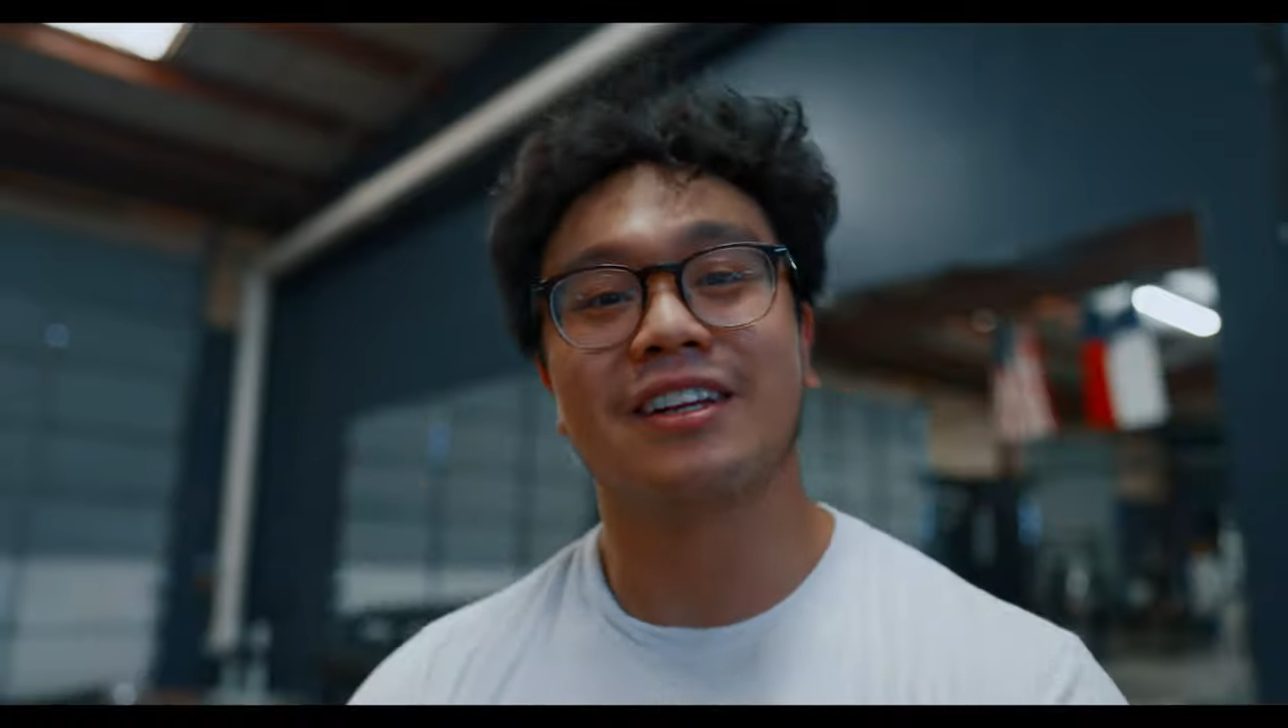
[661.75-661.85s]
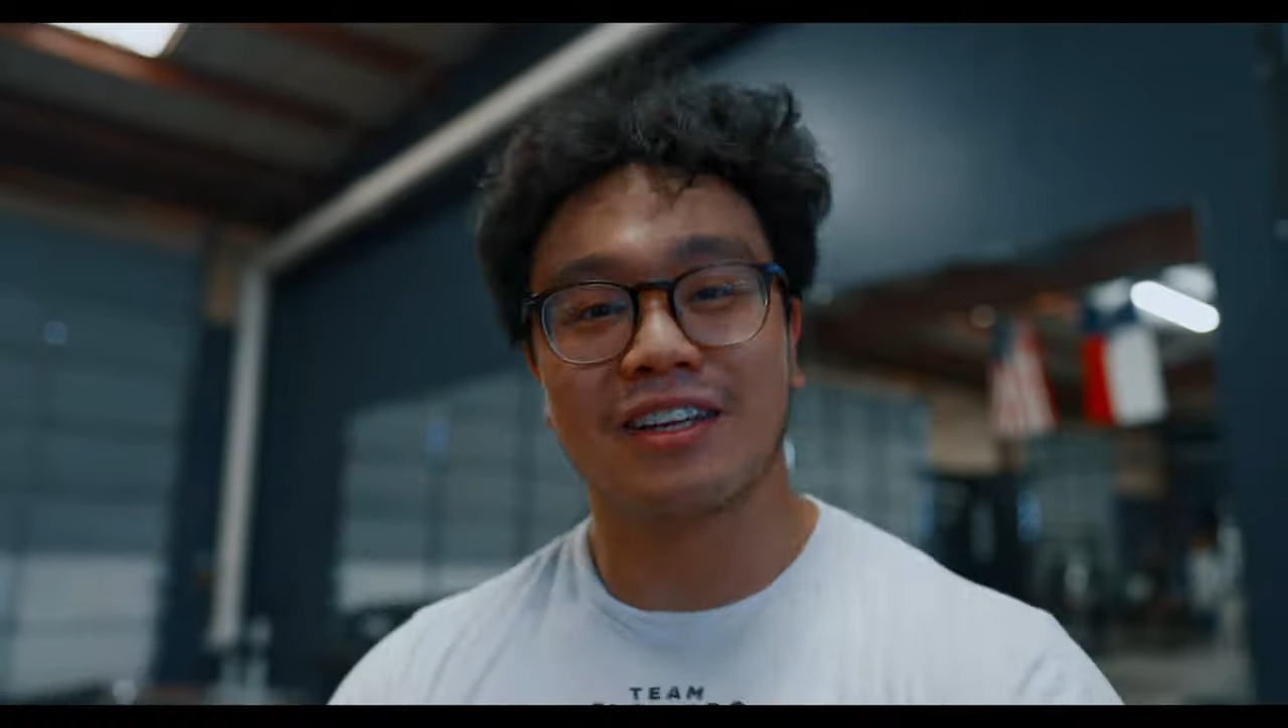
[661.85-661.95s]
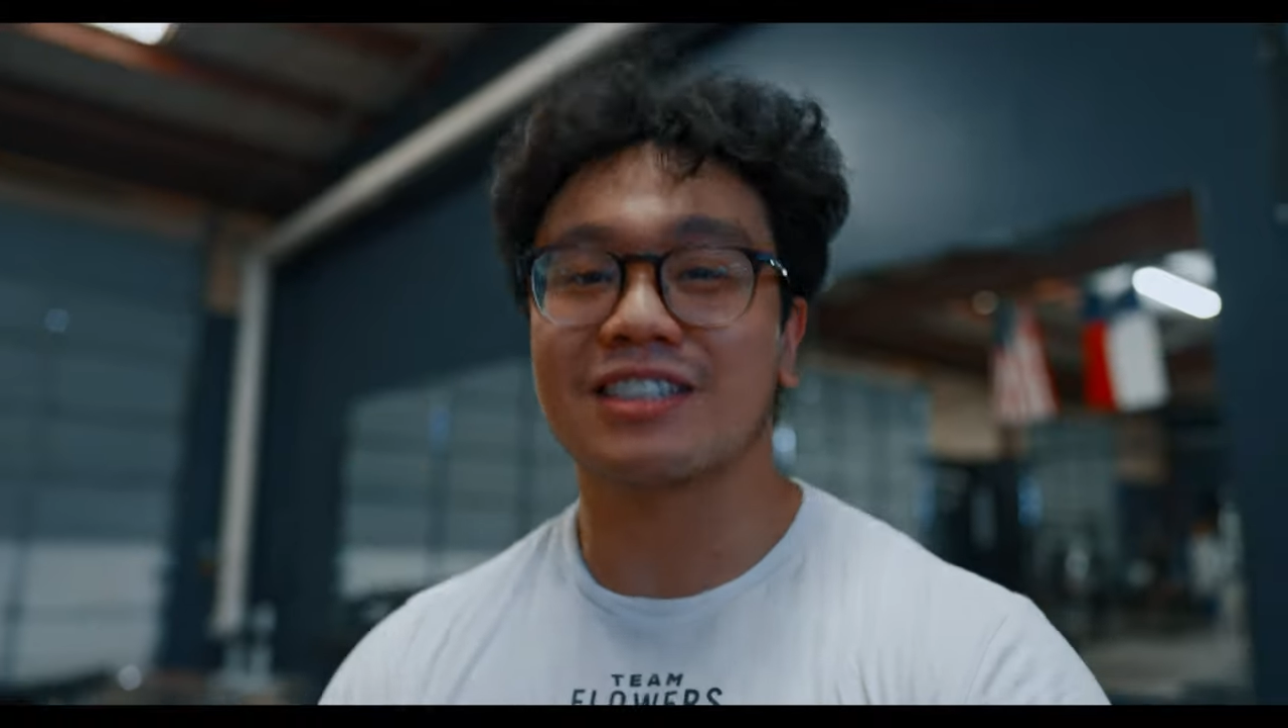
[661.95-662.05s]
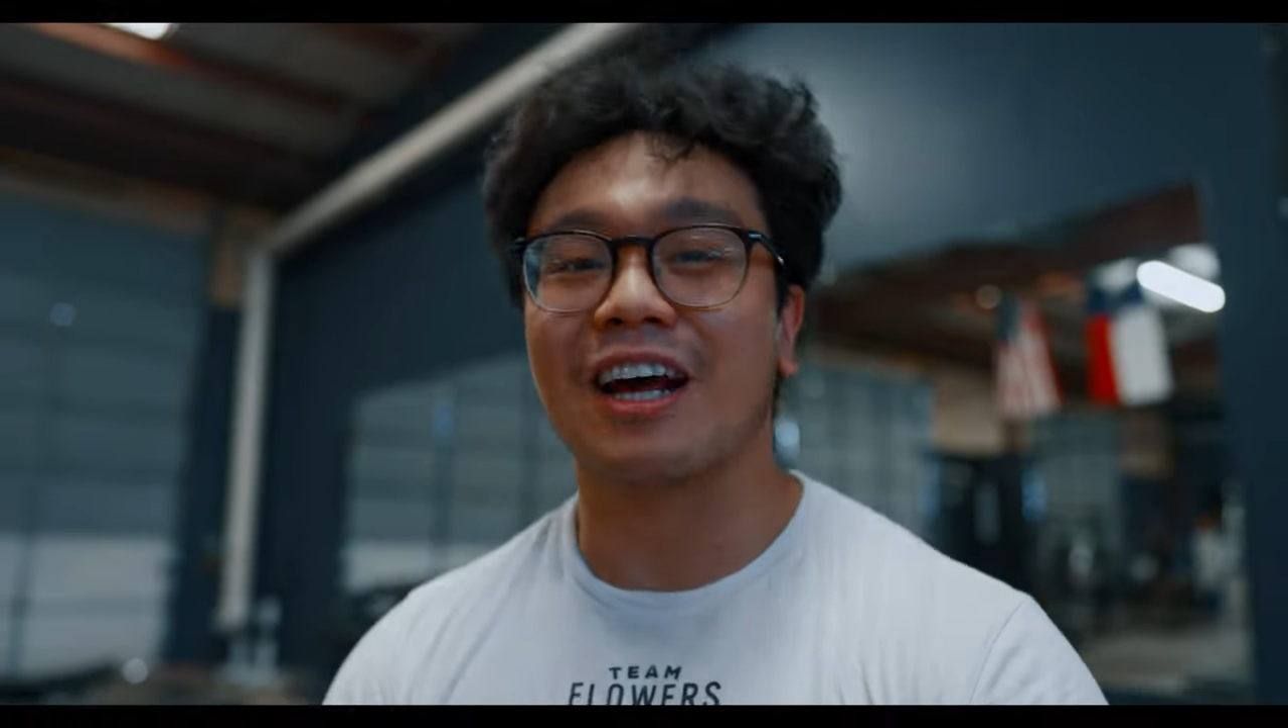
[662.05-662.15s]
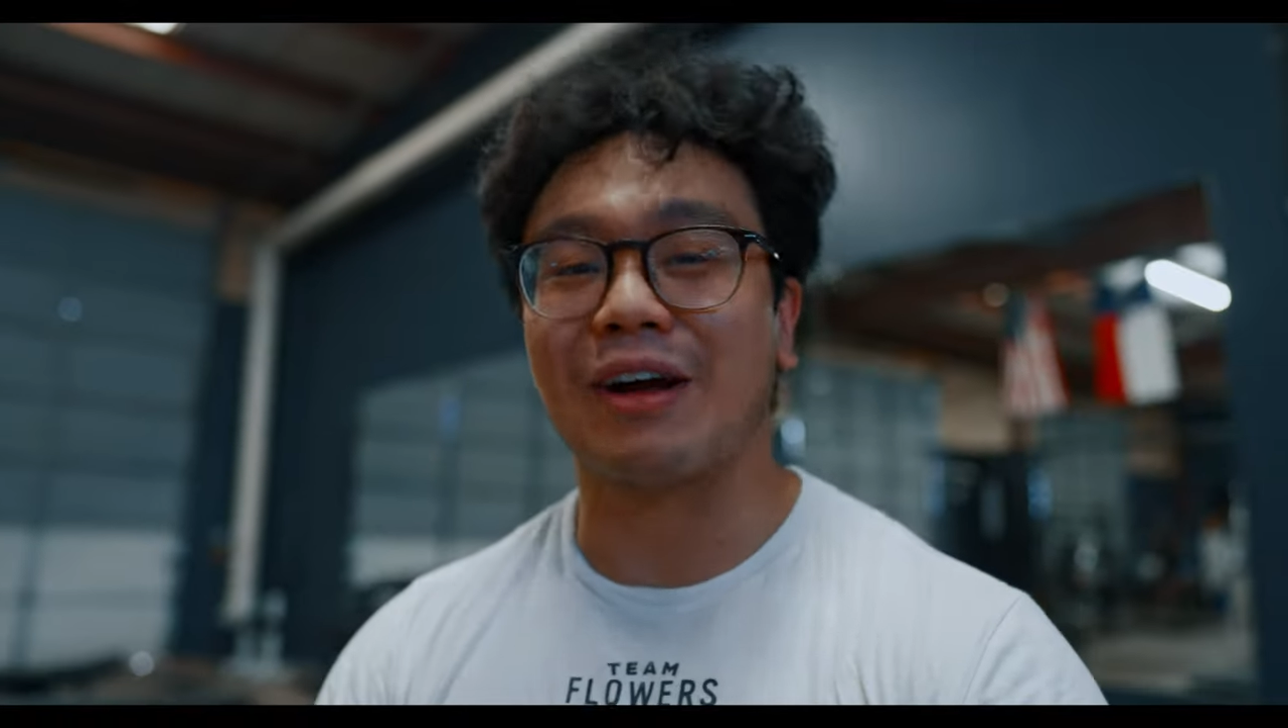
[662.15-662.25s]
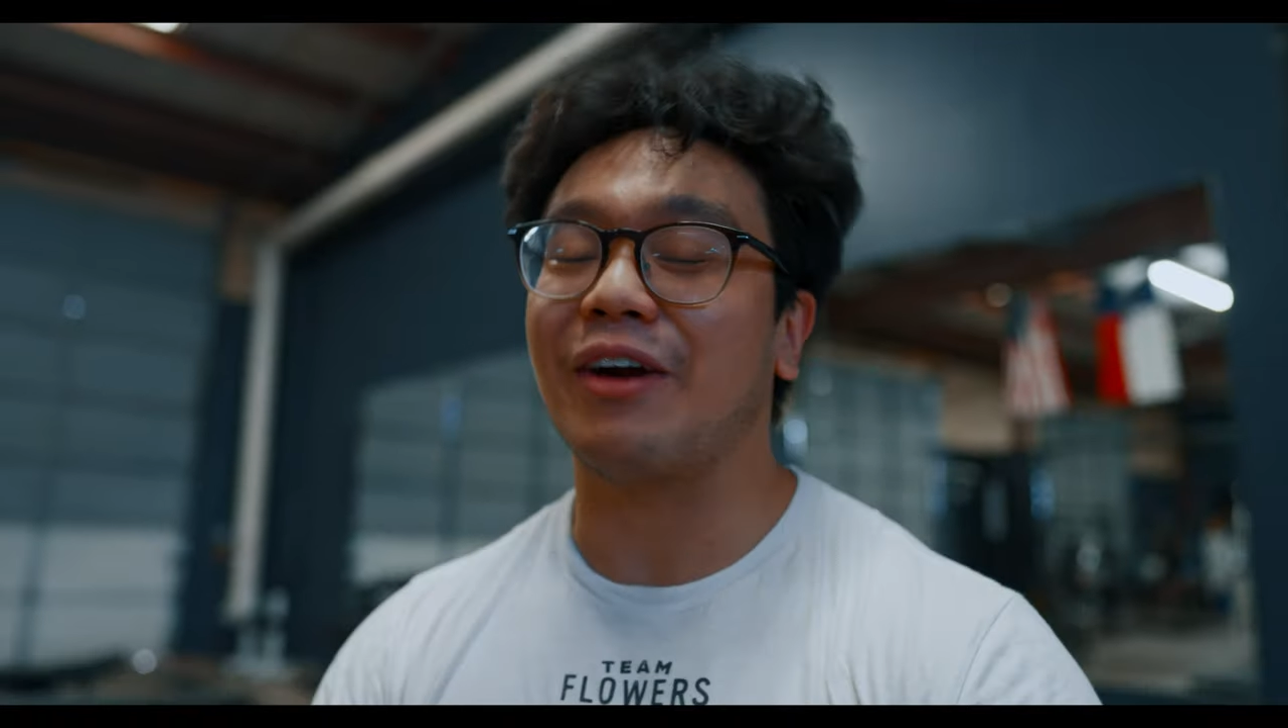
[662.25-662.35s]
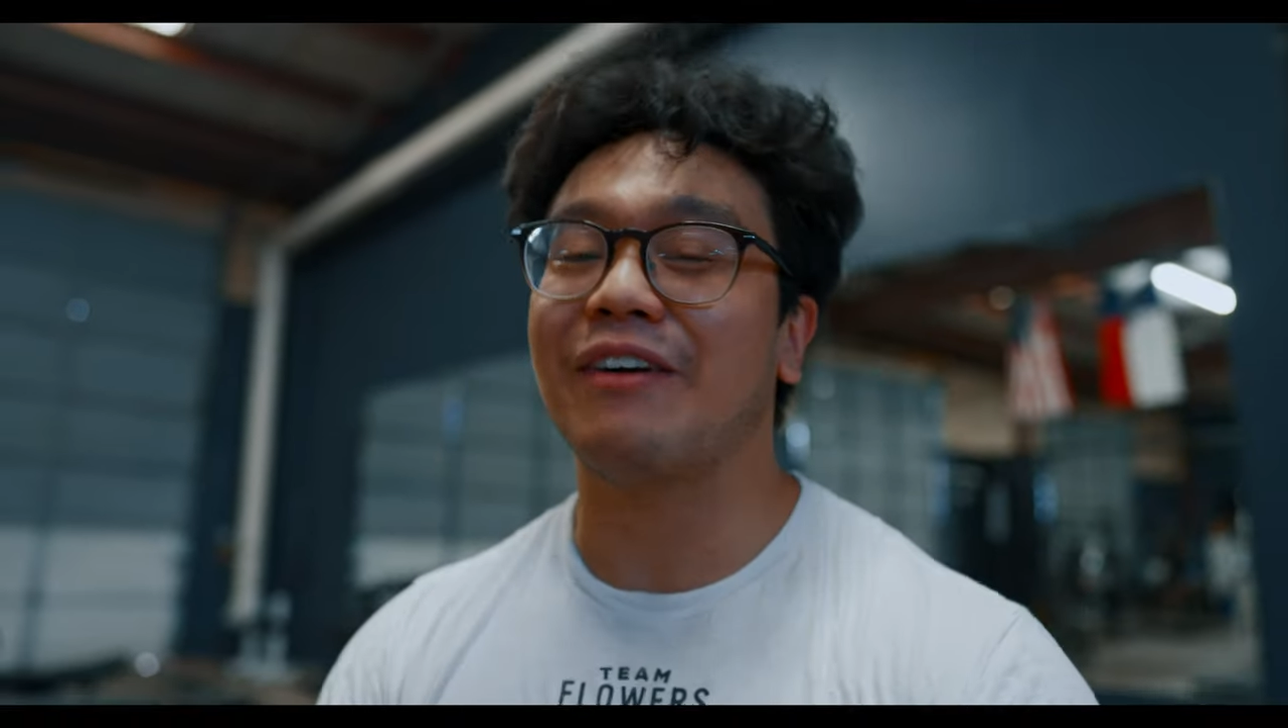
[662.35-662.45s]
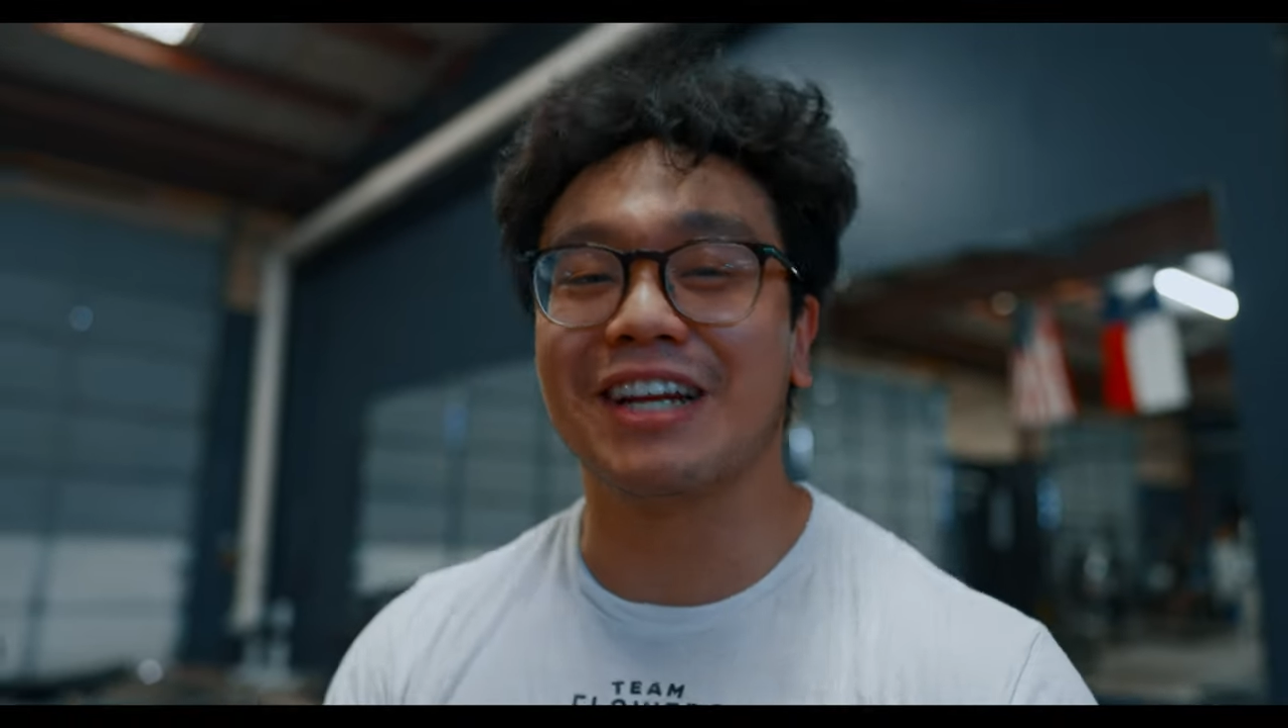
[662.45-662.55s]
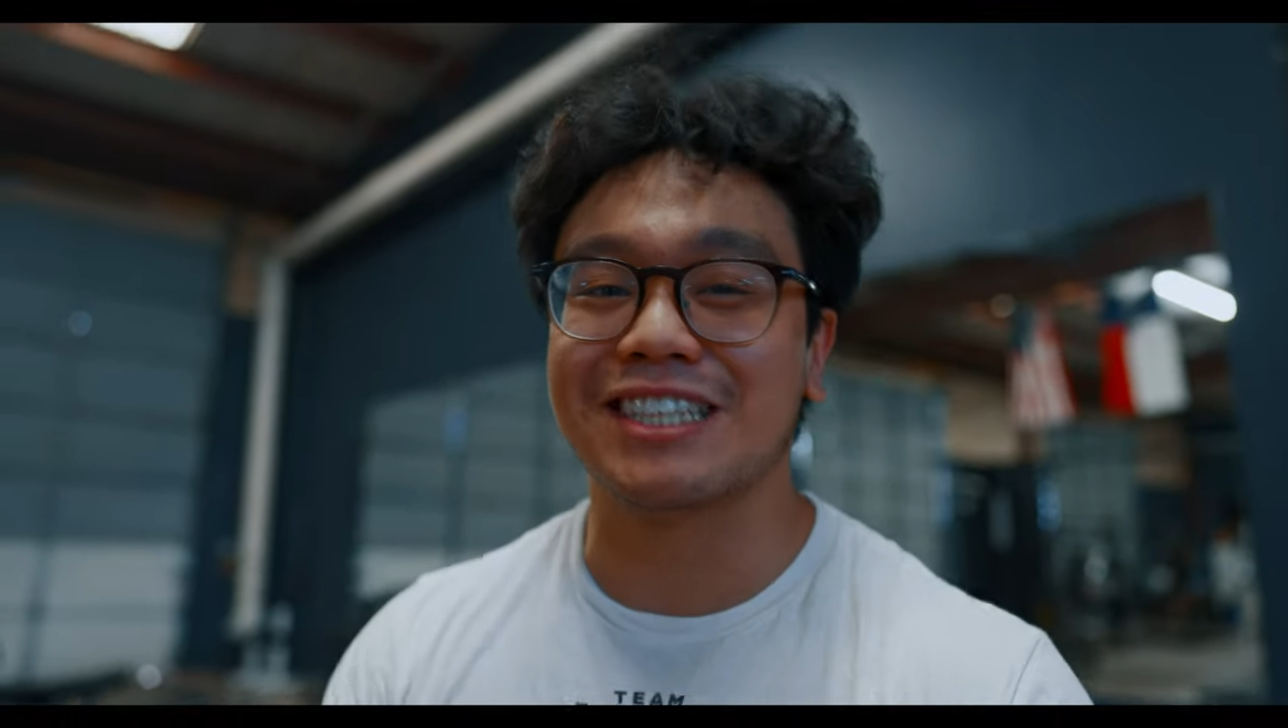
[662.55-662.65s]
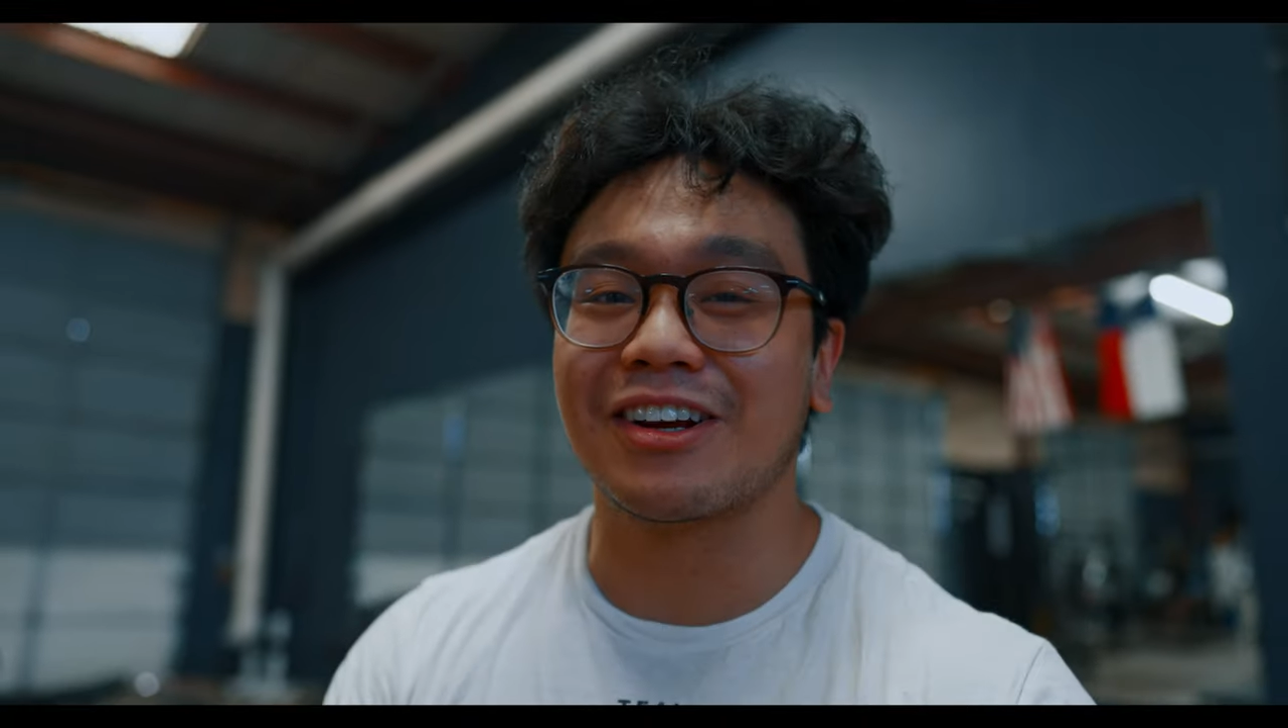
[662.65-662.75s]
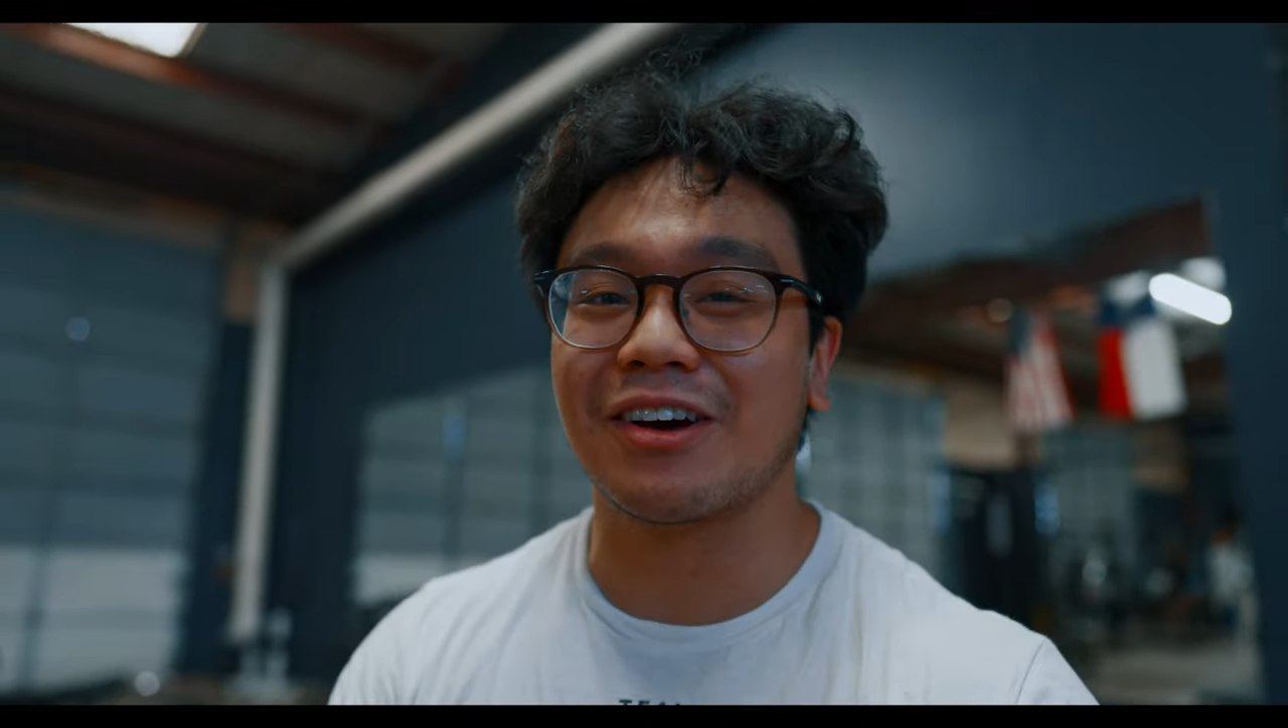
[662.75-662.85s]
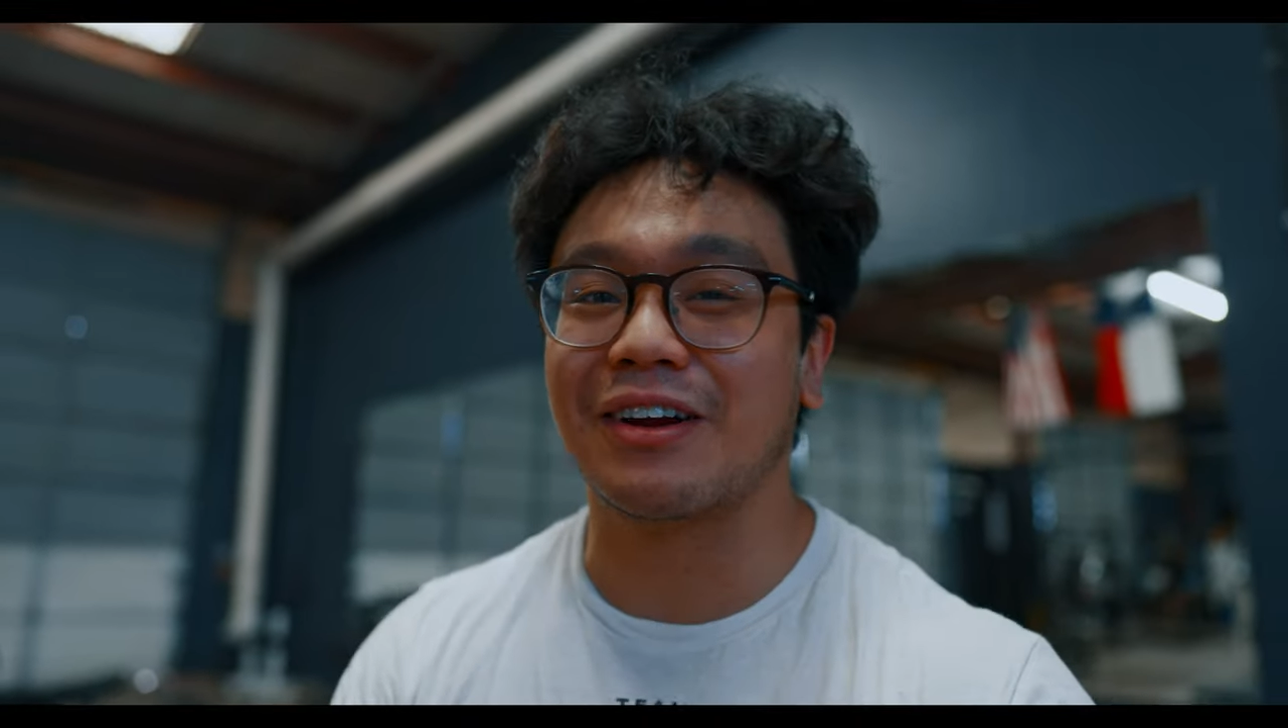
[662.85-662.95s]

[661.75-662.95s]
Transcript: Sign up. I don't have a discount code.